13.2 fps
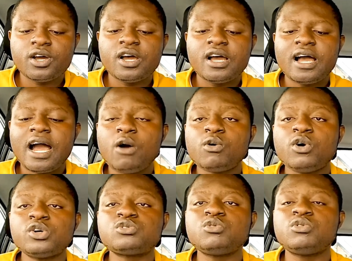I'll
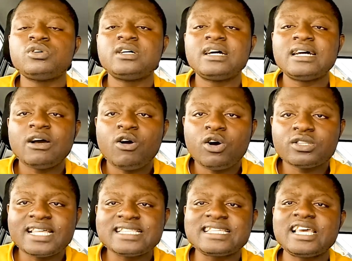go to
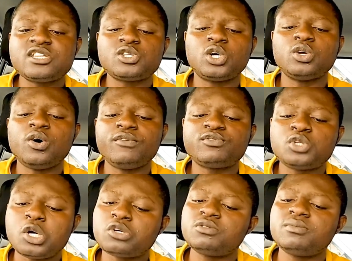authentication of
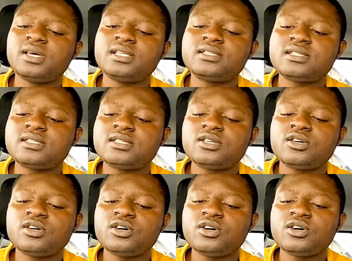documents.
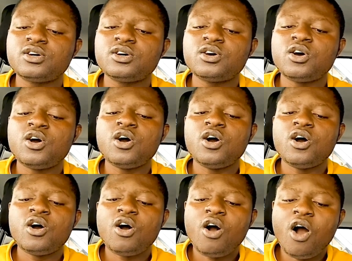
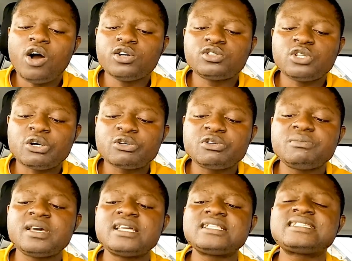All
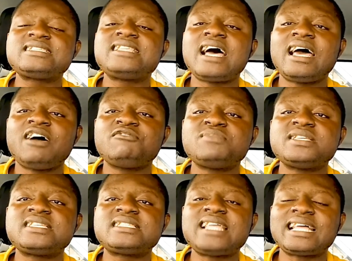documents that
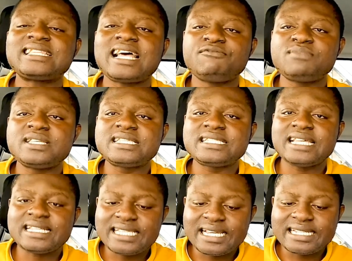have been
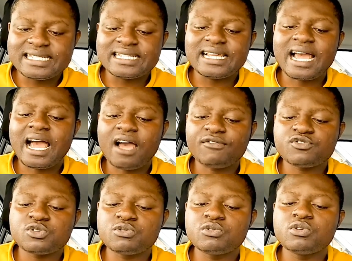stated have
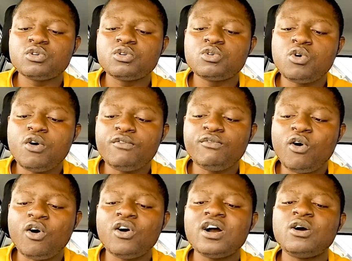to go
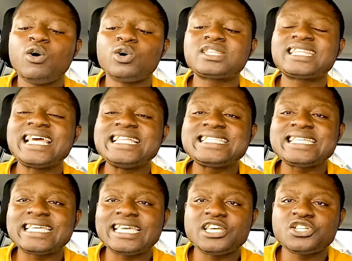for
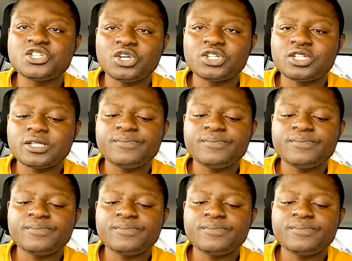authentication.